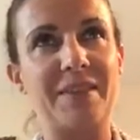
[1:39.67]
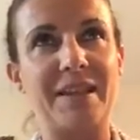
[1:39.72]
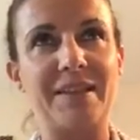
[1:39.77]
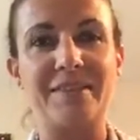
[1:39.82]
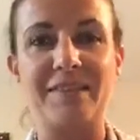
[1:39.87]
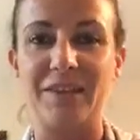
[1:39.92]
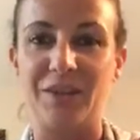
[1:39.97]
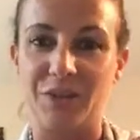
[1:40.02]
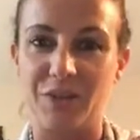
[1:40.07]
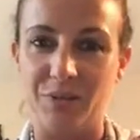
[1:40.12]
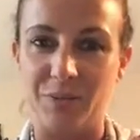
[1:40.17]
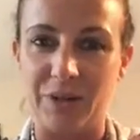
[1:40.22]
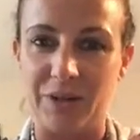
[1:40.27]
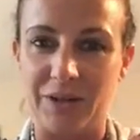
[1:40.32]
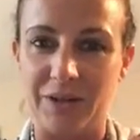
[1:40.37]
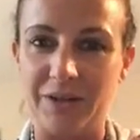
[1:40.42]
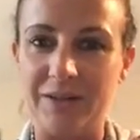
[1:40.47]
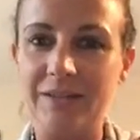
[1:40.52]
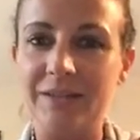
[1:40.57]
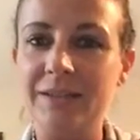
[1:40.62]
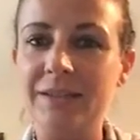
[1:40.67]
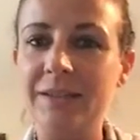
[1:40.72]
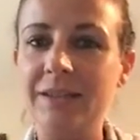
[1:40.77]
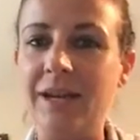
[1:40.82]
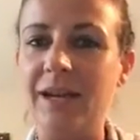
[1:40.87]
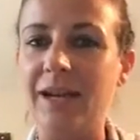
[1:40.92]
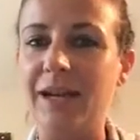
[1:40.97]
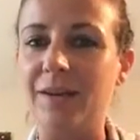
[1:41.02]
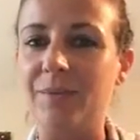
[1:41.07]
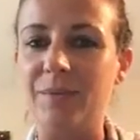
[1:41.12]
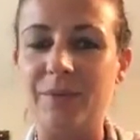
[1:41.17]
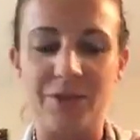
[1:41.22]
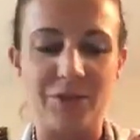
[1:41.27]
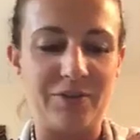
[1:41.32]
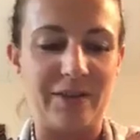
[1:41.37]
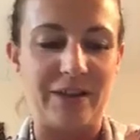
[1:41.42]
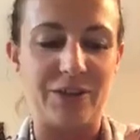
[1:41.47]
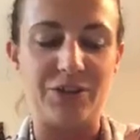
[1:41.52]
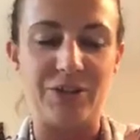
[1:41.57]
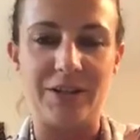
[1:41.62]
think you are when
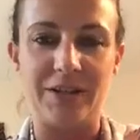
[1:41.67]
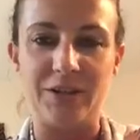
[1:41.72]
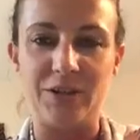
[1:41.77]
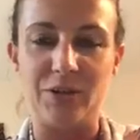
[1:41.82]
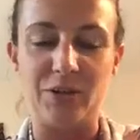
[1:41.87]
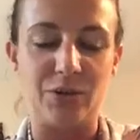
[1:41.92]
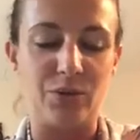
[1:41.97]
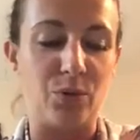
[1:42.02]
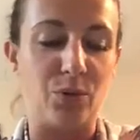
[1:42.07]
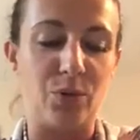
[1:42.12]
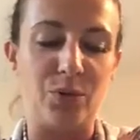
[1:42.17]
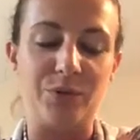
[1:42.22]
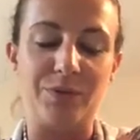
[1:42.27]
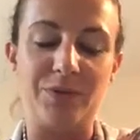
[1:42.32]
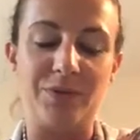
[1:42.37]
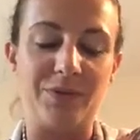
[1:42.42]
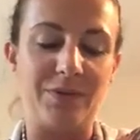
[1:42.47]
you're actually not, or